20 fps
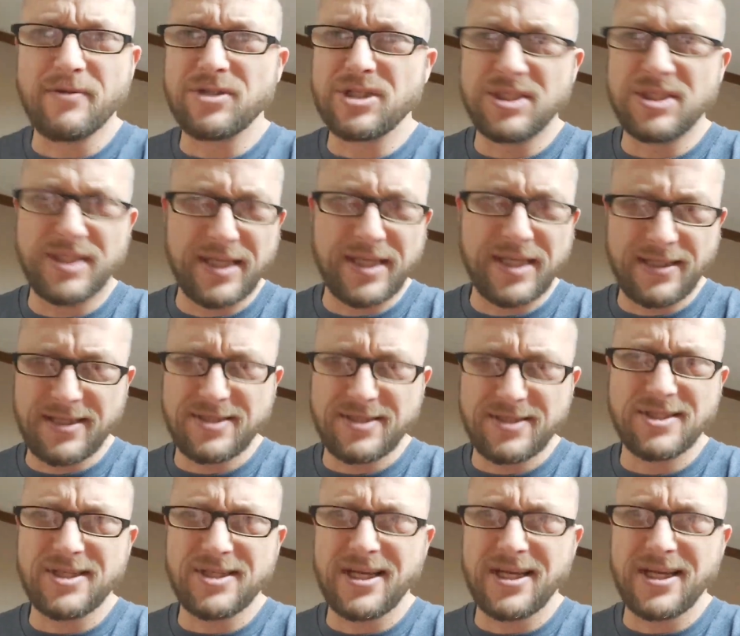just think this
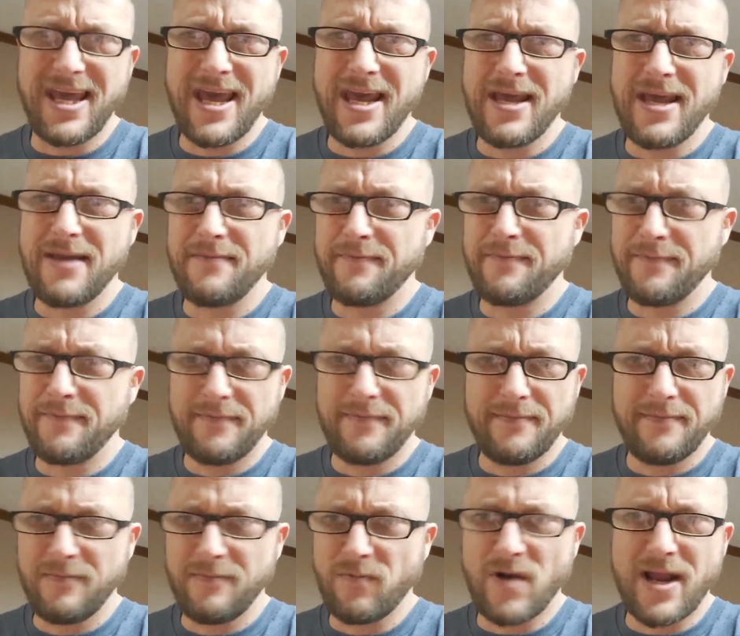is a game,
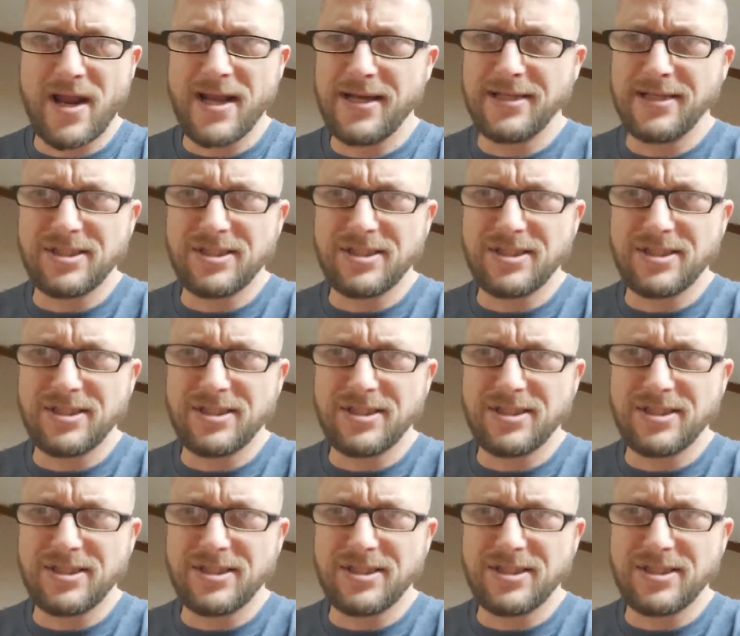right?